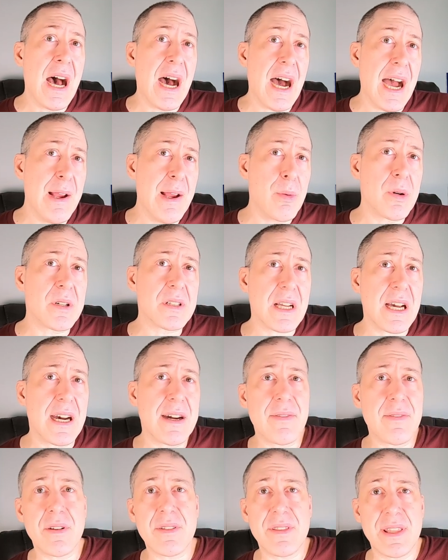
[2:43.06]
I will
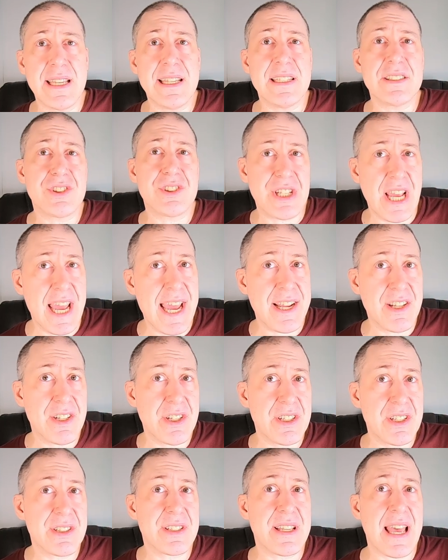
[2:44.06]
cover these
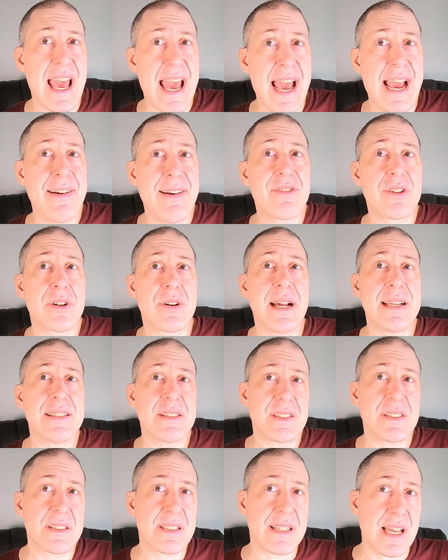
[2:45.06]
changes after I
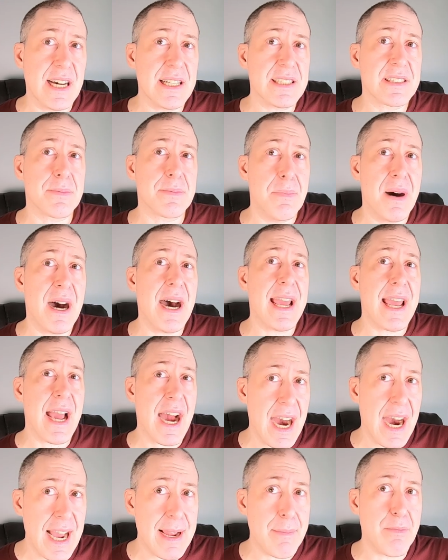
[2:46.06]
discuss my
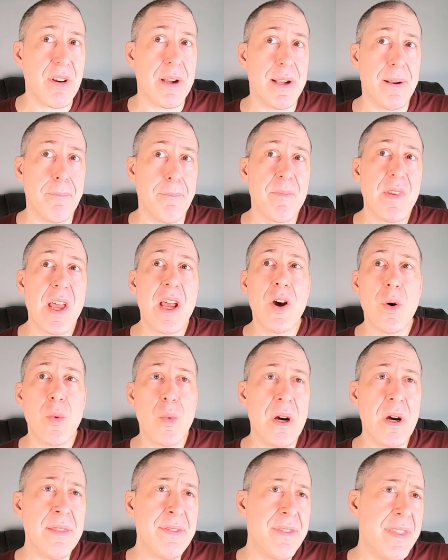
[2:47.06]
hybrid.
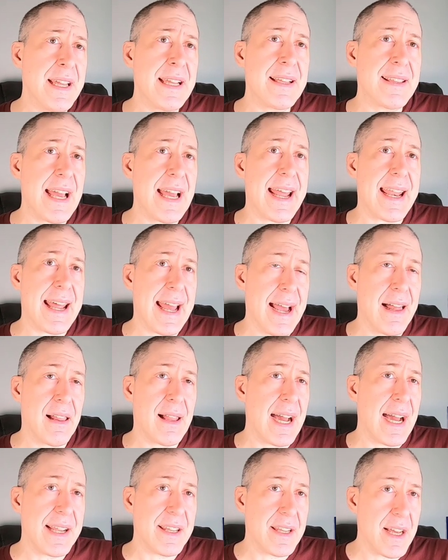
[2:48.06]
One thing that
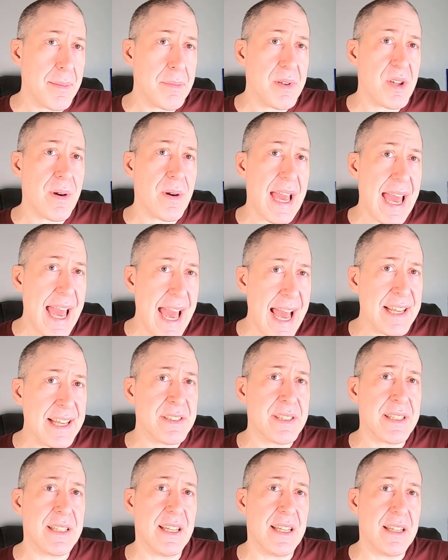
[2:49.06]
LIW hasn't